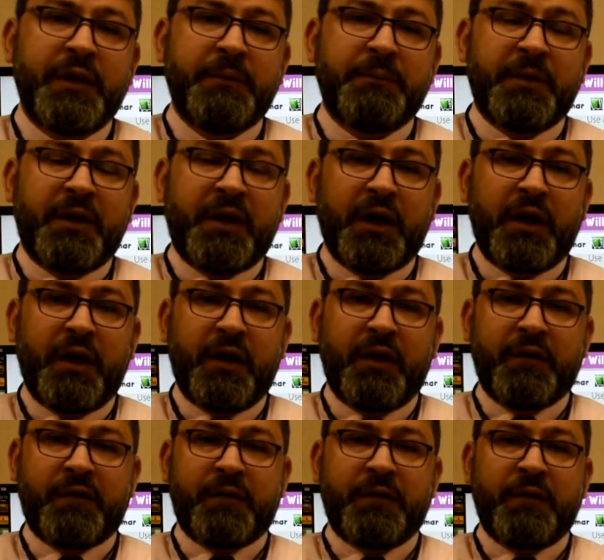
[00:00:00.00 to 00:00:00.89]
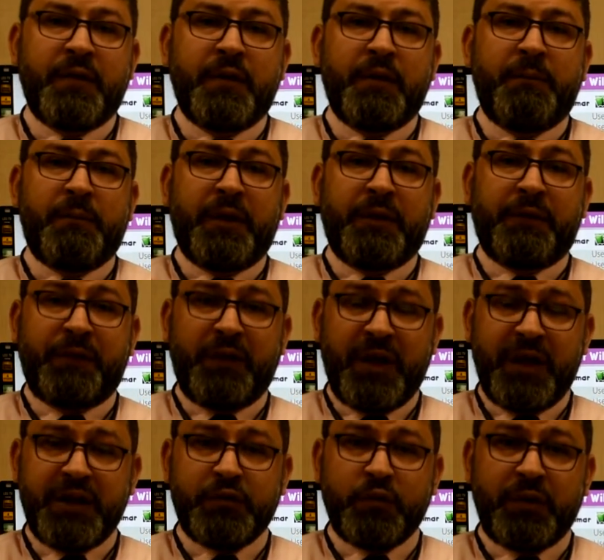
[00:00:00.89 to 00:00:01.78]
because my
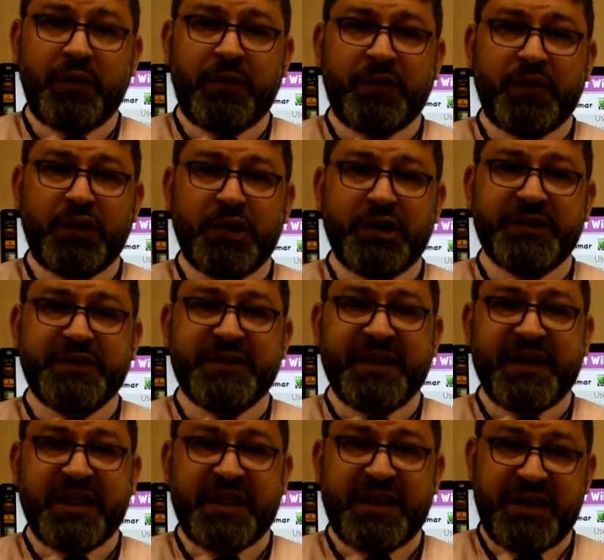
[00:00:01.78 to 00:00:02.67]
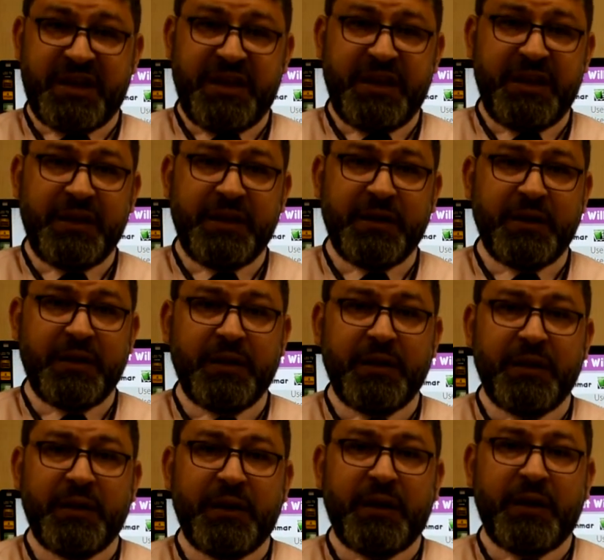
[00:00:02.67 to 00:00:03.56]
flight will start at 3
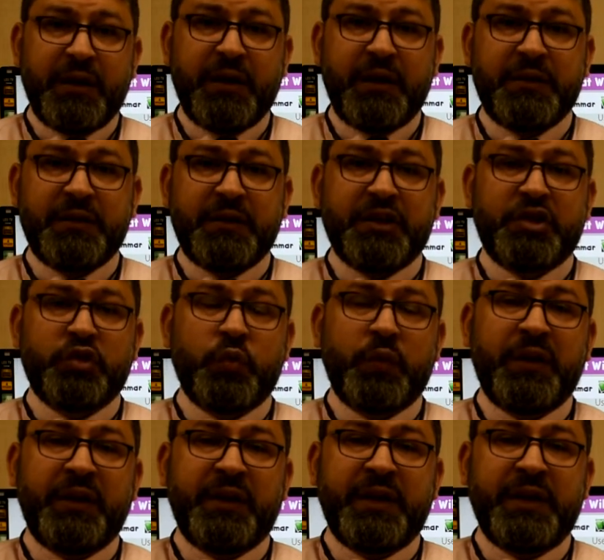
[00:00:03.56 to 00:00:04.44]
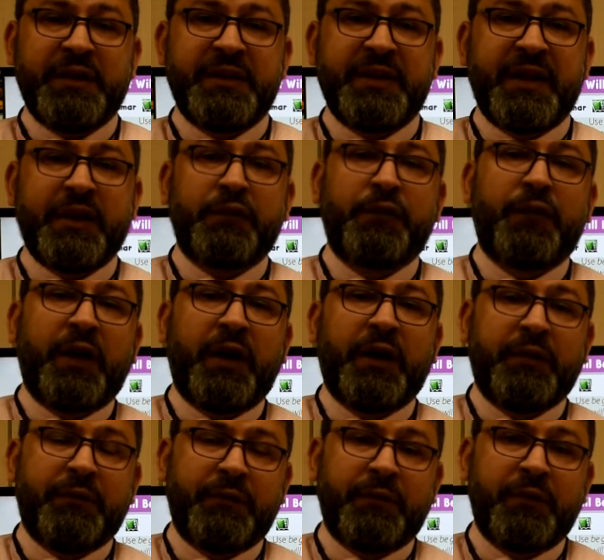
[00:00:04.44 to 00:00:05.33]
and it will end at
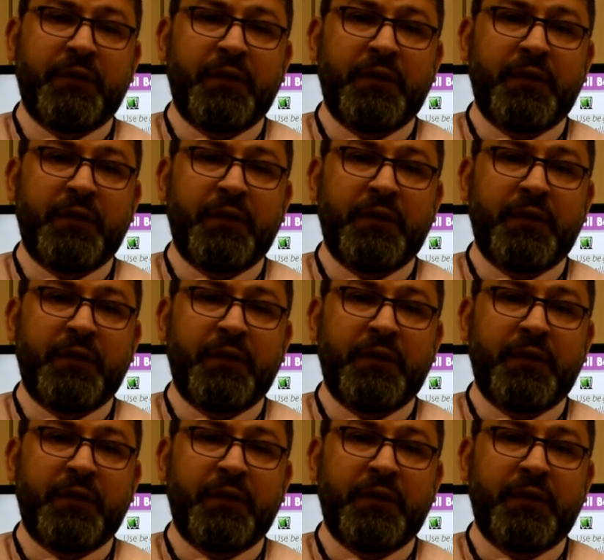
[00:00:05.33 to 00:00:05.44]
5.